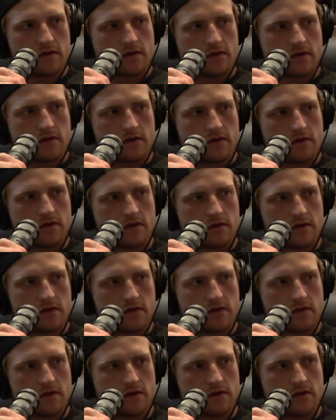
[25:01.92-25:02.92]

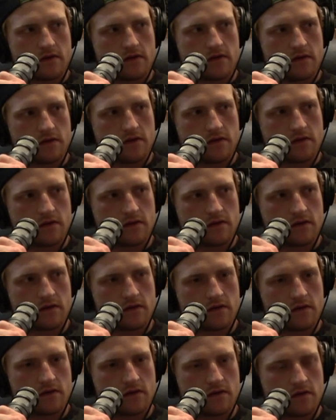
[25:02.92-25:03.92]

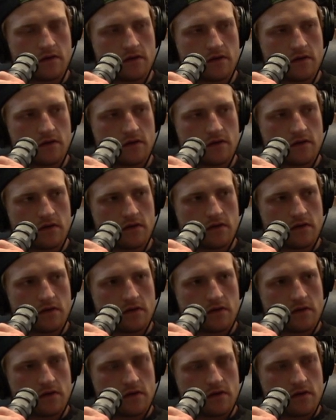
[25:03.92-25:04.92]

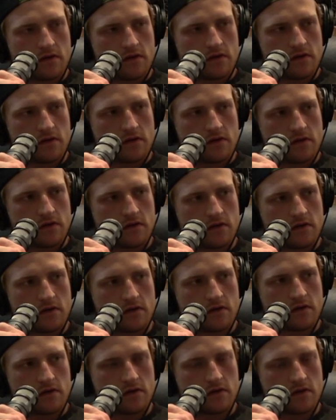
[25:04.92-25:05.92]

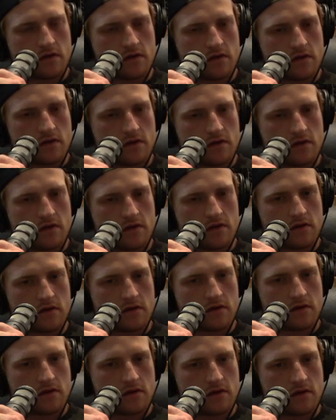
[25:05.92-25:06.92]

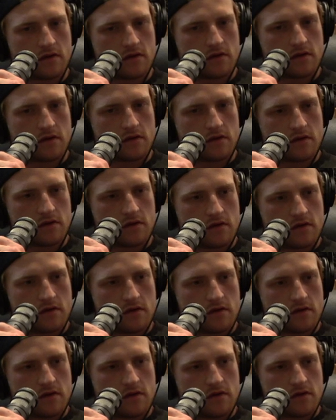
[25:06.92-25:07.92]

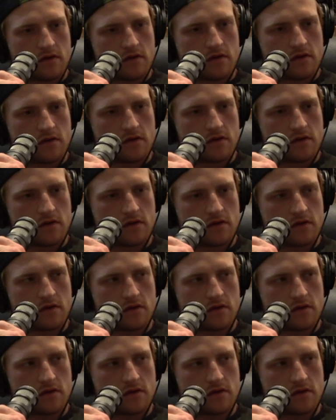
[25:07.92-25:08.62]
No words are spoken by the person on screen.